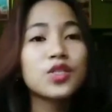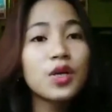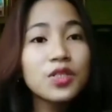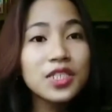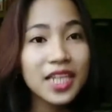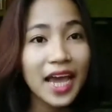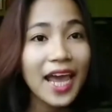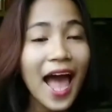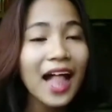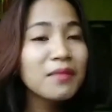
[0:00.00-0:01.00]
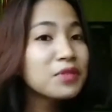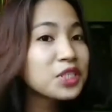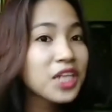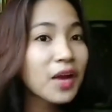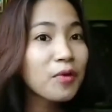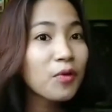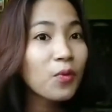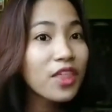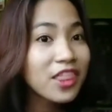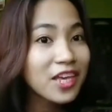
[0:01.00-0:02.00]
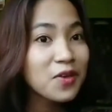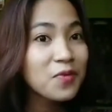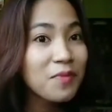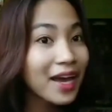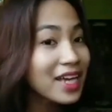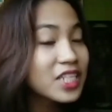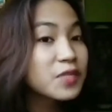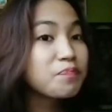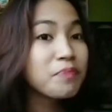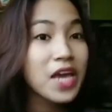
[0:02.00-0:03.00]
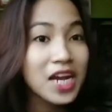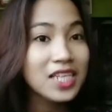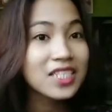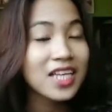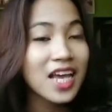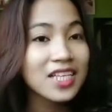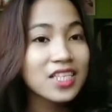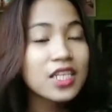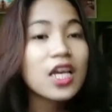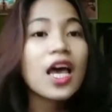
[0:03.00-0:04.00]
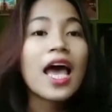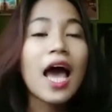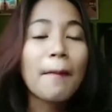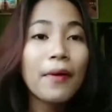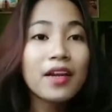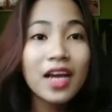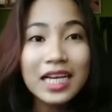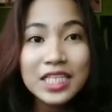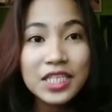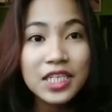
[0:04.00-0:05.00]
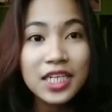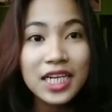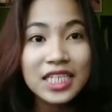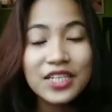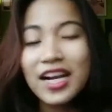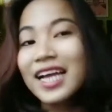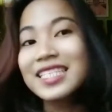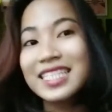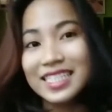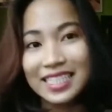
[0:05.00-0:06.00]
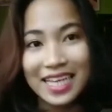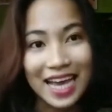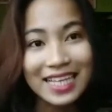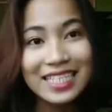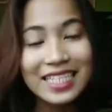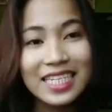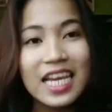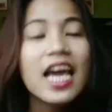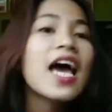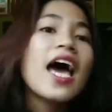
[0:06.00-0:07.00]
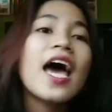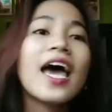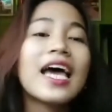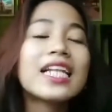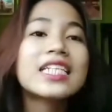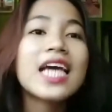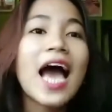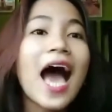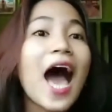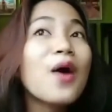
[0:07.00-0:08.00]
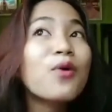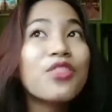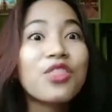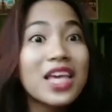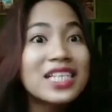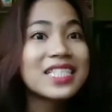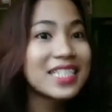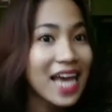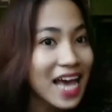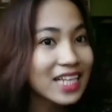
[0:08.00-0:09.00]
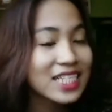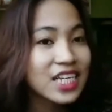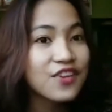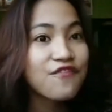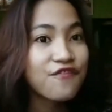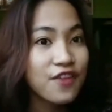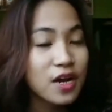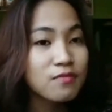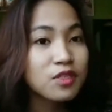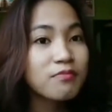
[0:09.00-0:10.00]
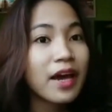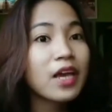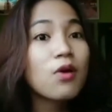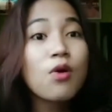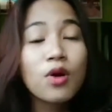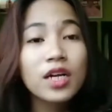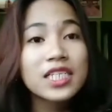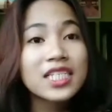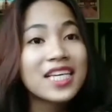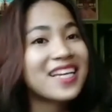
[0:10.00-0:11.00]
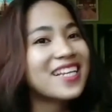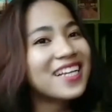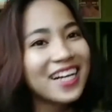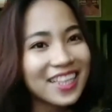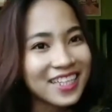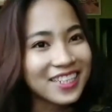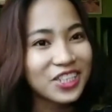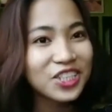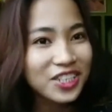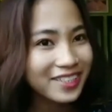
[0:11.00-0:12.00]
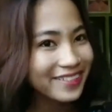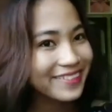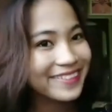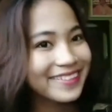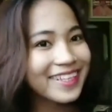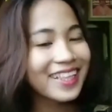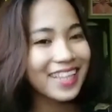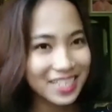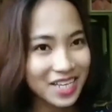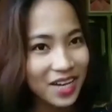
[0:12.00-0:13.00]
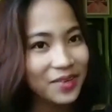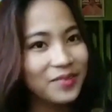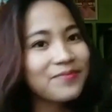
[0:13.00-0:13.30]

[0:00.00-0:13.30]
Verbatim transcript: So today, I'll be sharing with you my experiences upon answering the RIASEC test and how this test confirms my course in college. Amazing! Let's go.